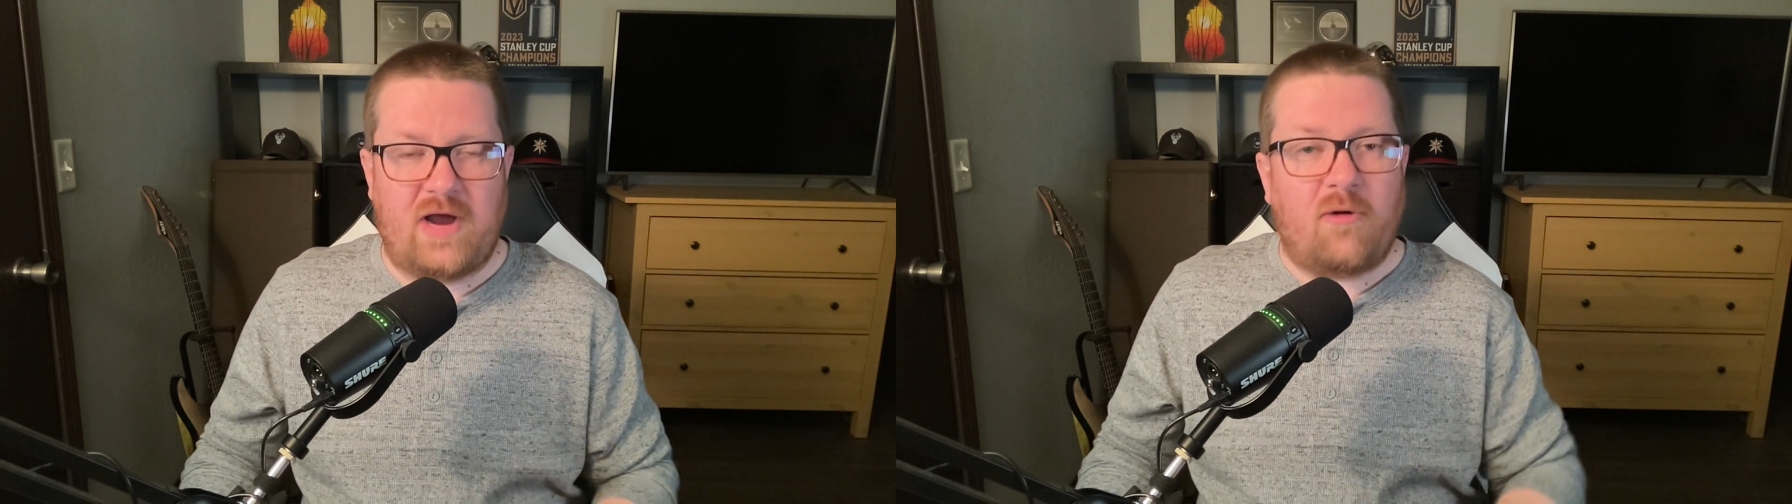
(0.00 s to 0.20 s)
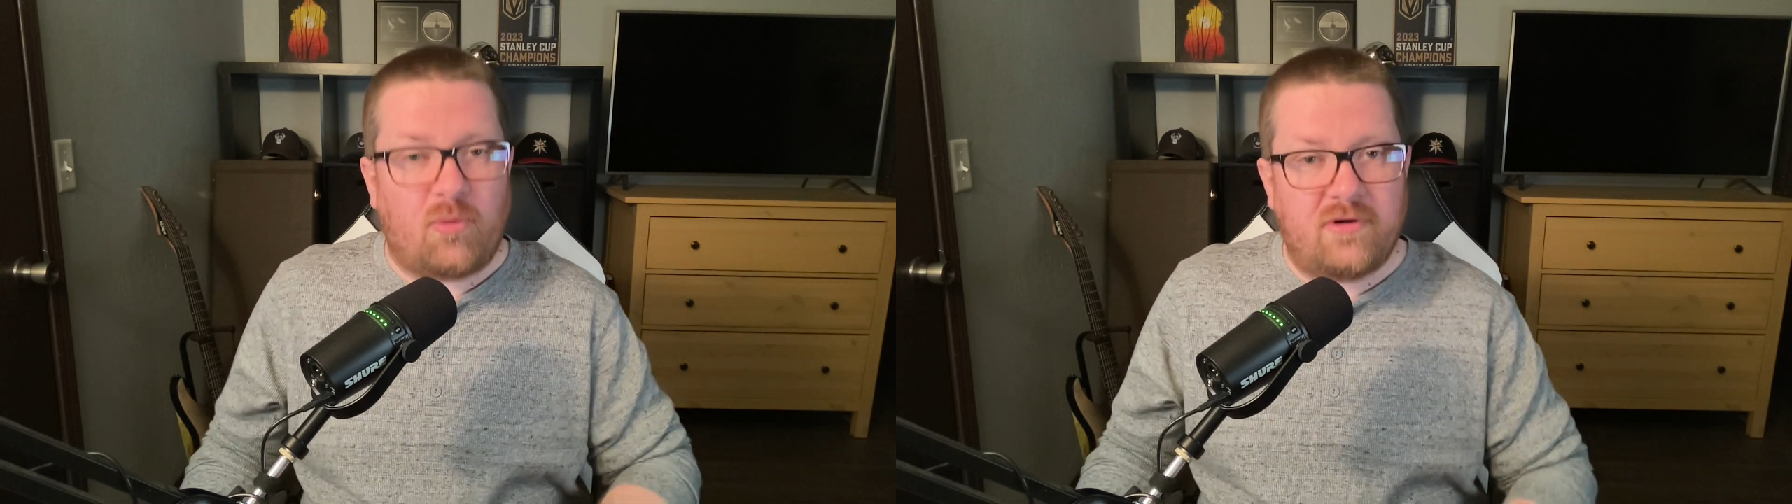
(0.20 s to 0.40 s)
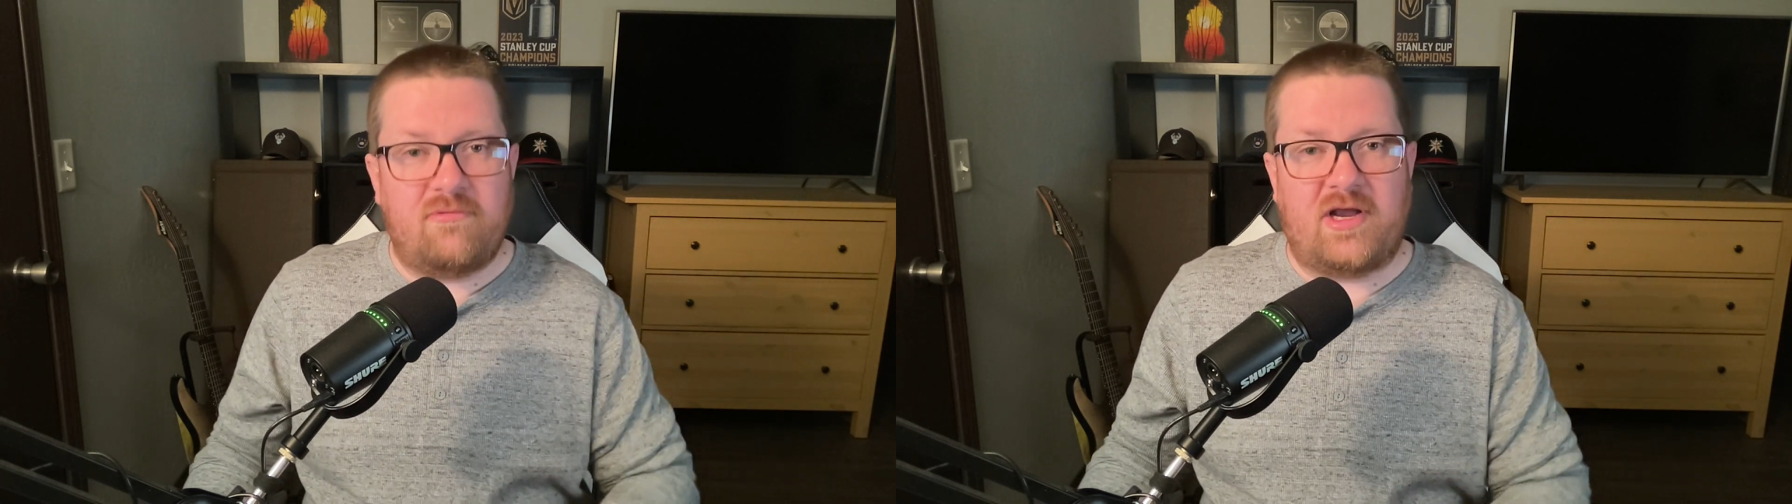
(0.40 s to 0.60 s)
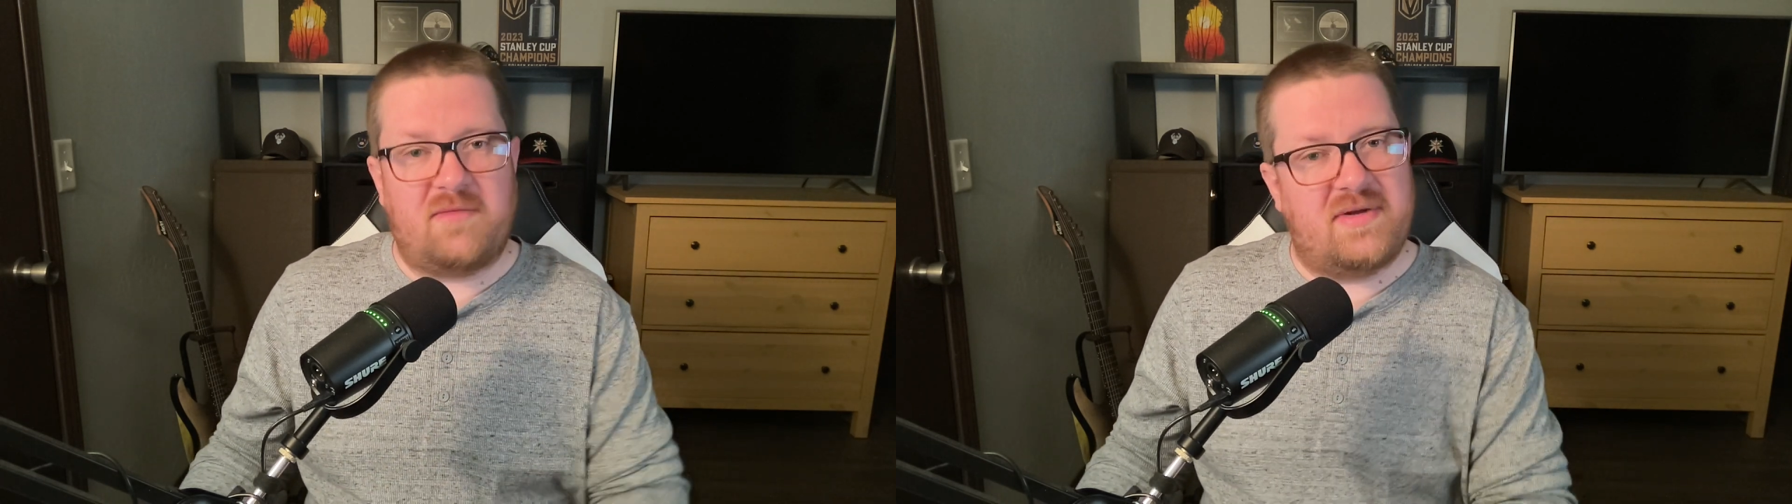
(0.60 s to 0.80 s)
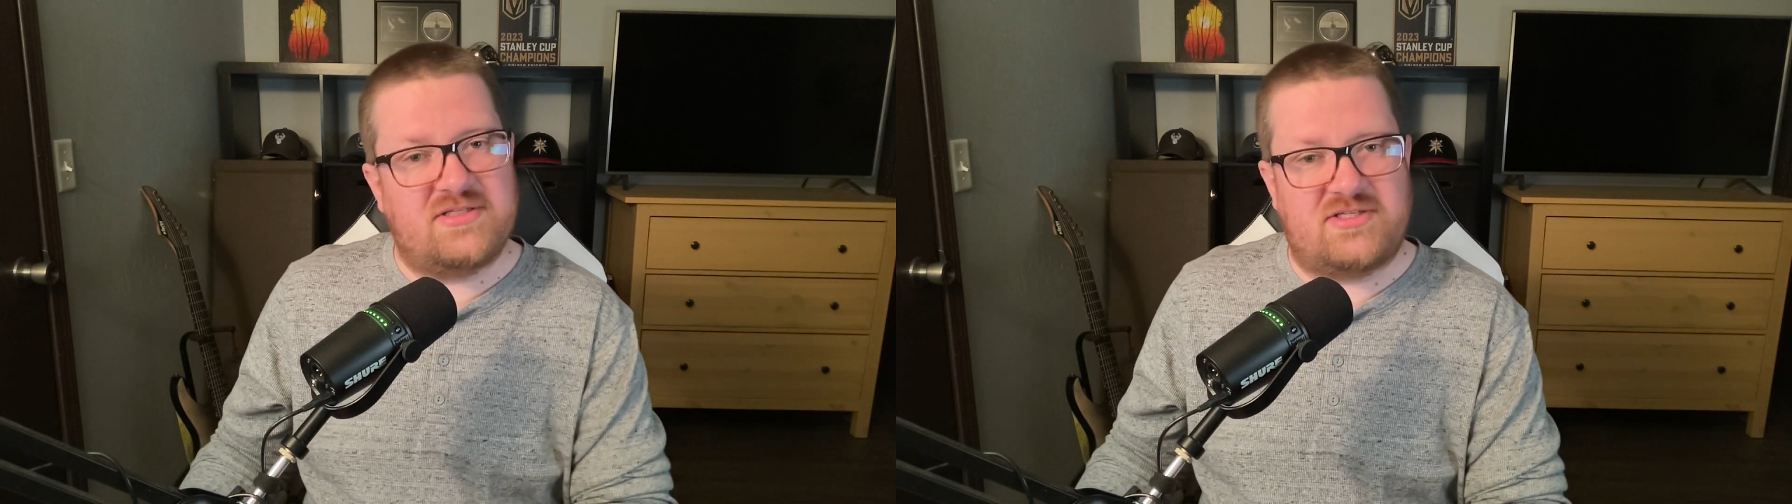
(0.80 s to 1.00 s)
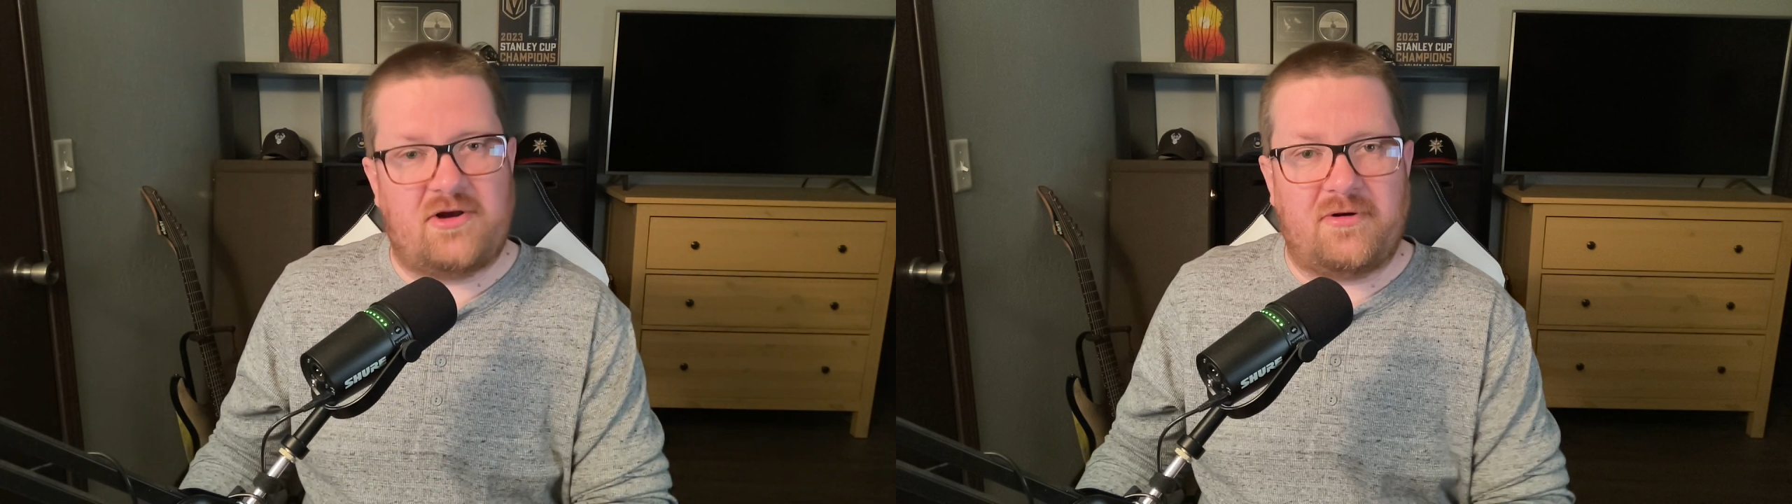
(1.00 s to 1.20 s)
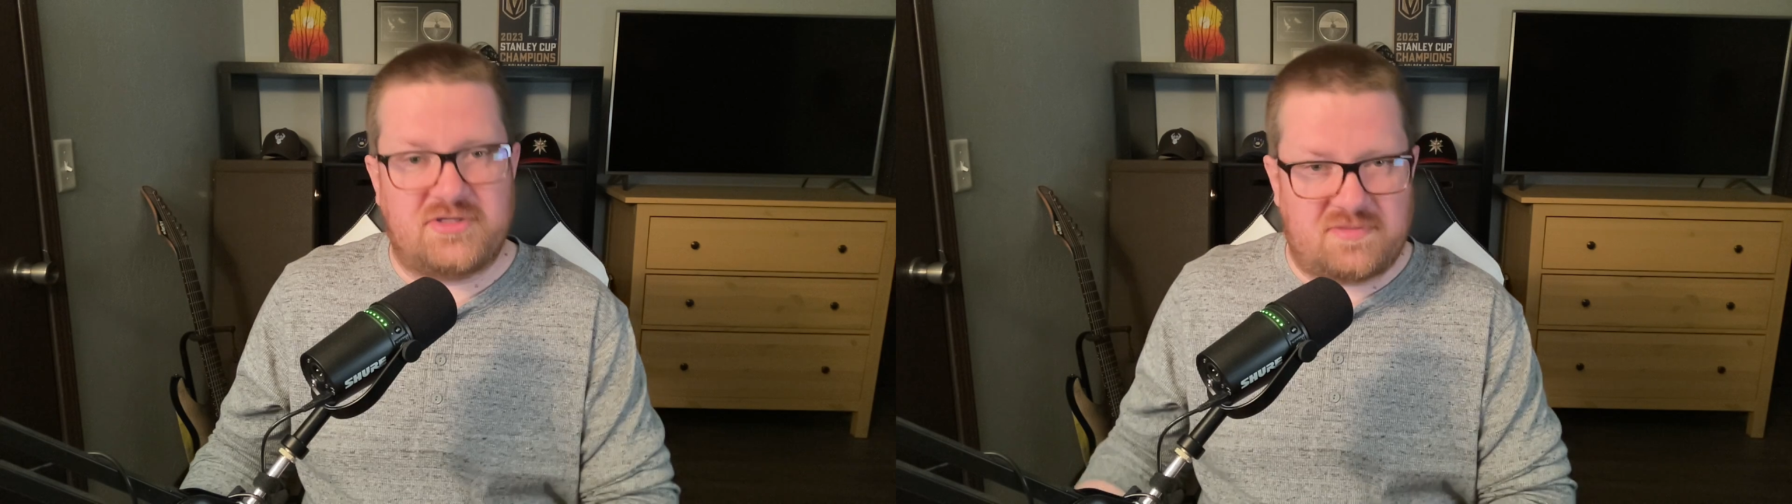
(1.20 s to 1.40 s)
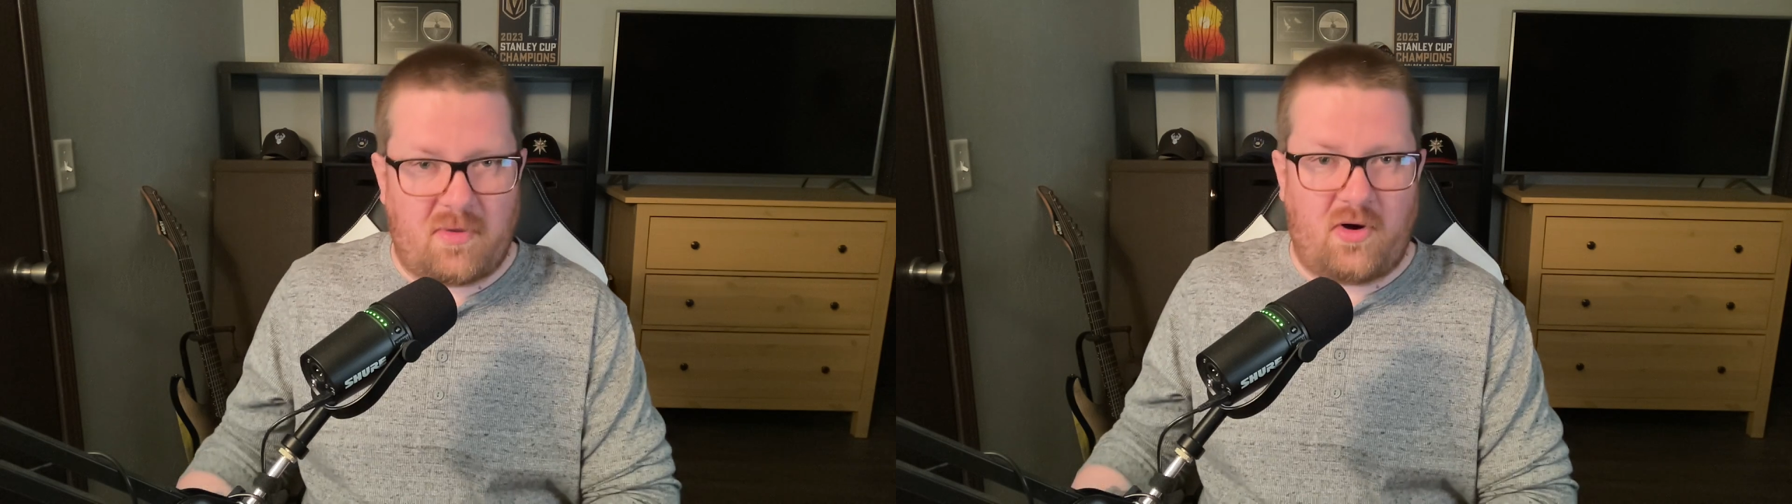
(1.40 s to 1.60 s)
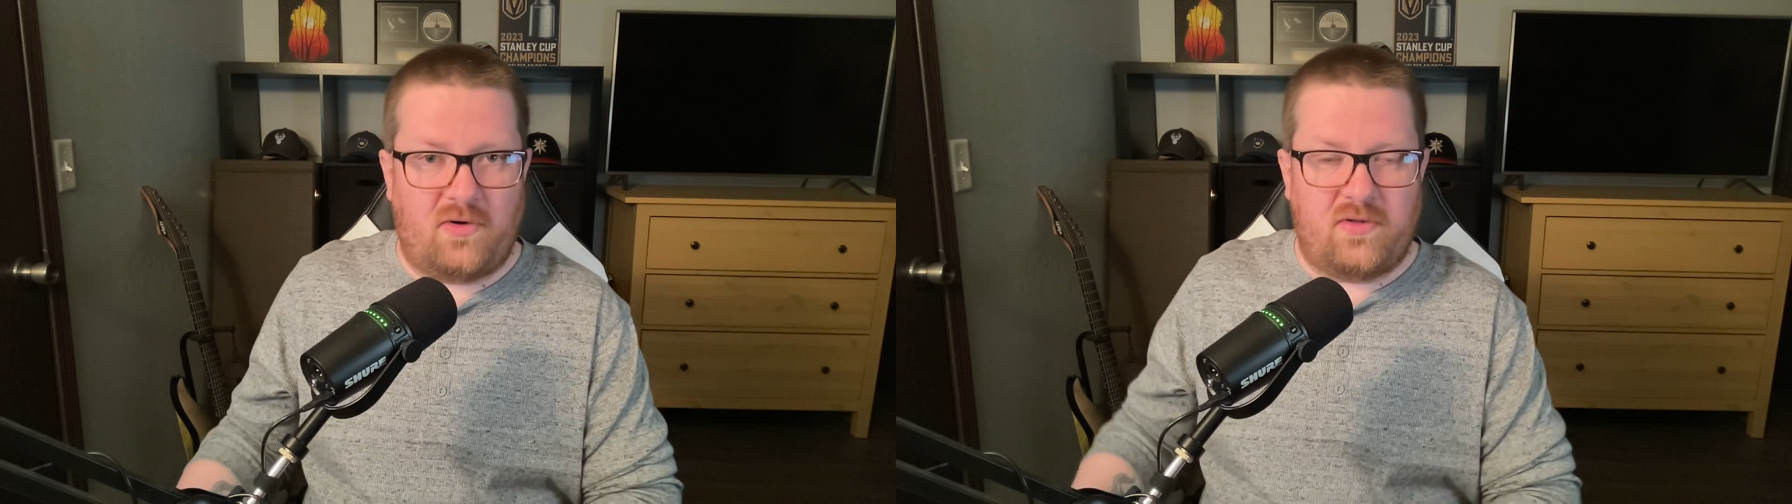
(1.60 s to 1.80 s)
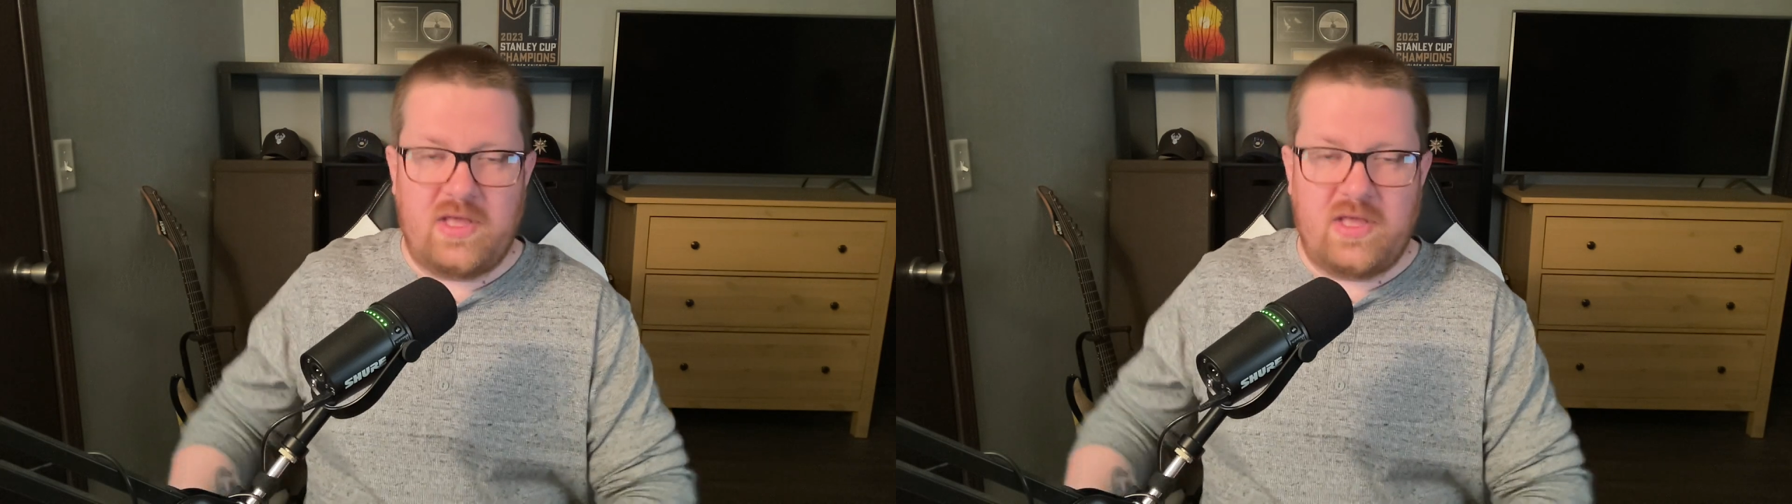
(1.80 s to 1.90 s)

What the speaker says: I would recommend starting small